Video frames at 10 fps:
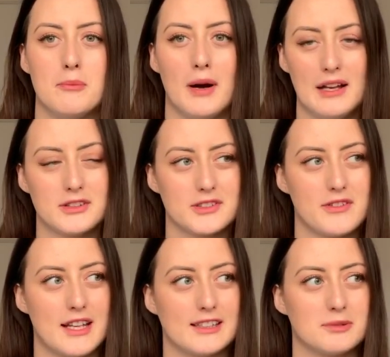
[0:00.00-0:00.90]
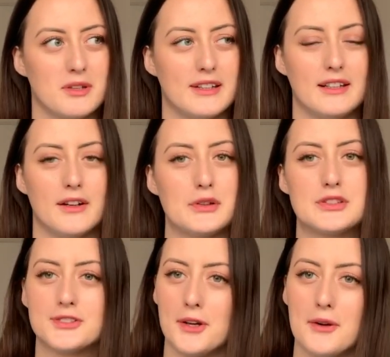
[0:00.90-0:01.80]
buy lots of things when they are
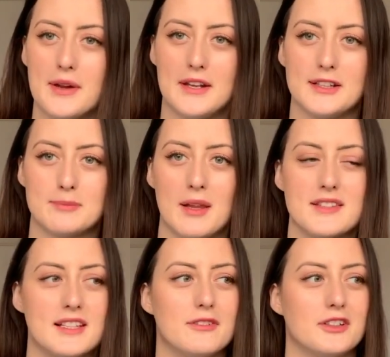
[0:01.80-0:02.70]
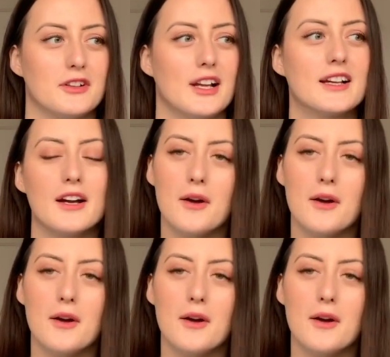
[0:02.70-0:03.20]
so inexpensive and you're like,